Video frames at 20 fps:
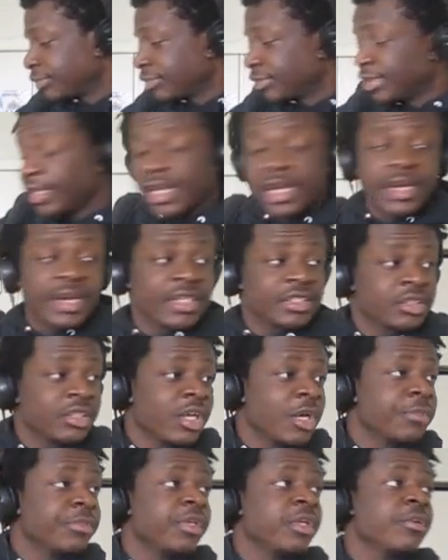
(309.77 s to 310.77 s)
yeah, that's the
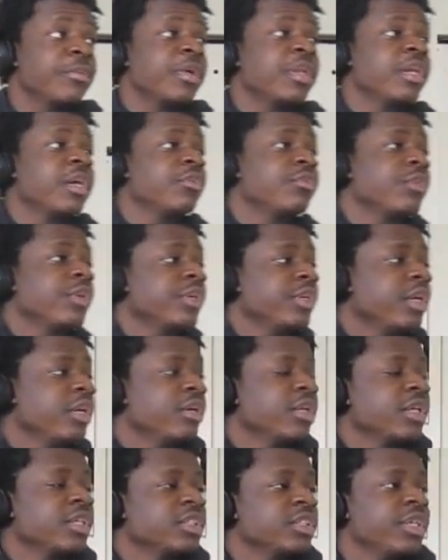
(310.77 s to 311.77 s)
update of my life right now.
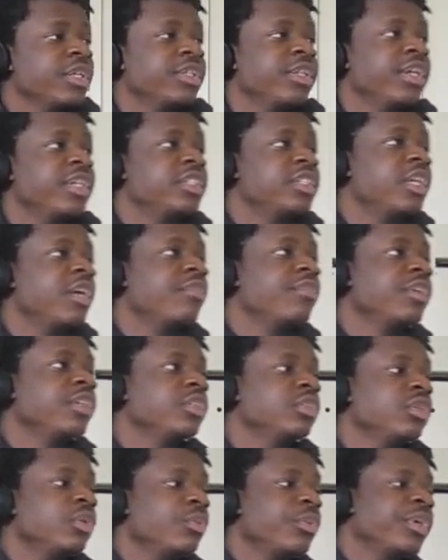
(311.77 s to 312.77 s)
Like I said, day
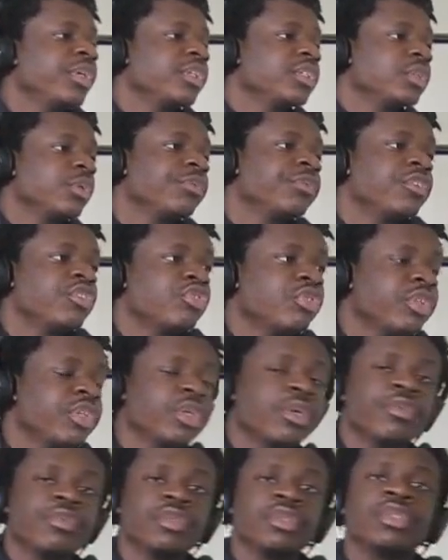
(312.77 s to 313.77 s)
seven. The week is officially
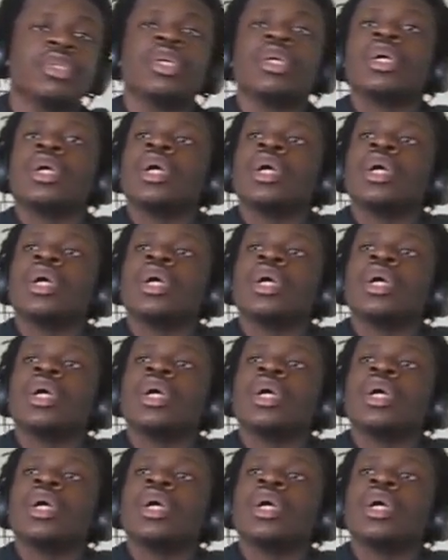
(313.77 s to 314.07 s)
over.